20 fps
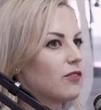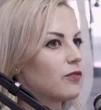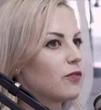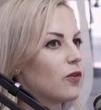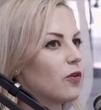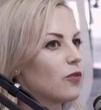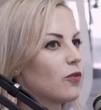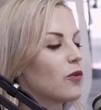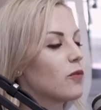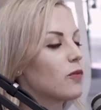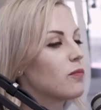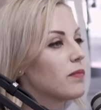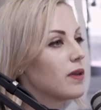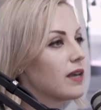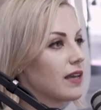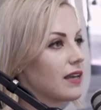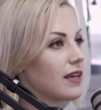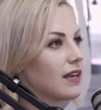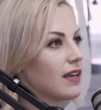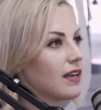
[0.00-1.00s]
for
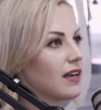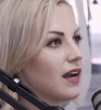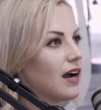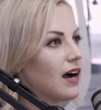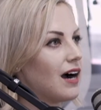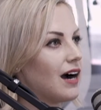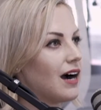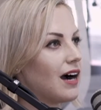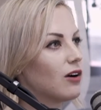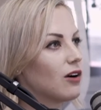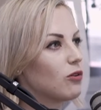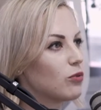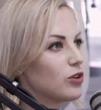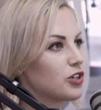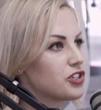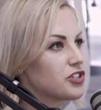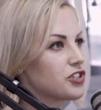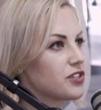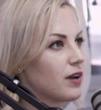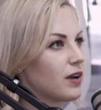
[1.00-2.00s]
me, I
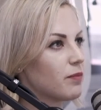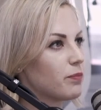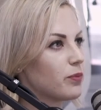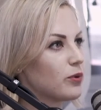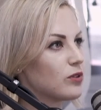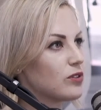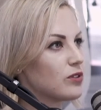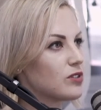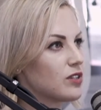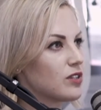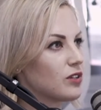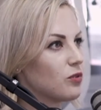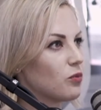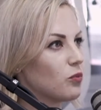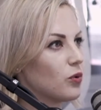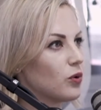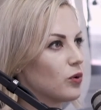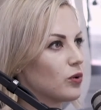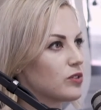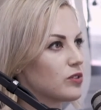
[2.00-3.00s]
wish that person
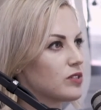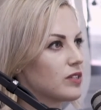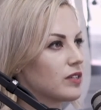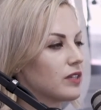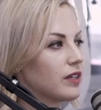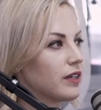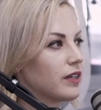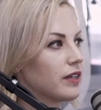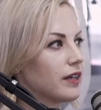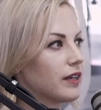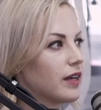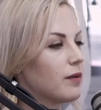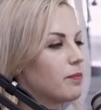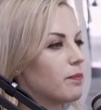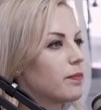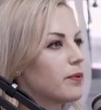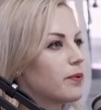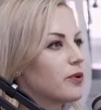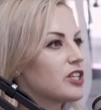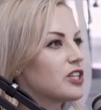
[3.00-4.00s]
would
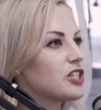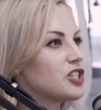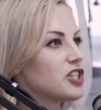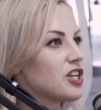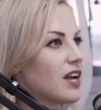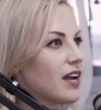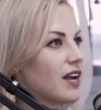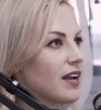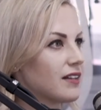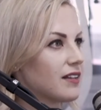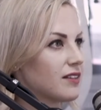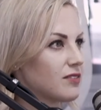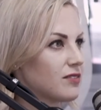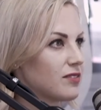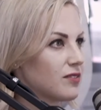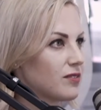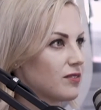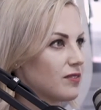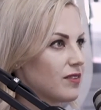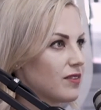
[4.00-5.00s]

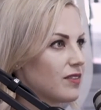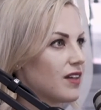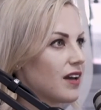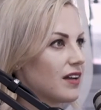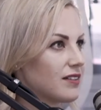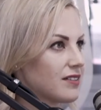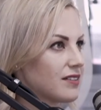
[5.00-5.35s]
appreciate those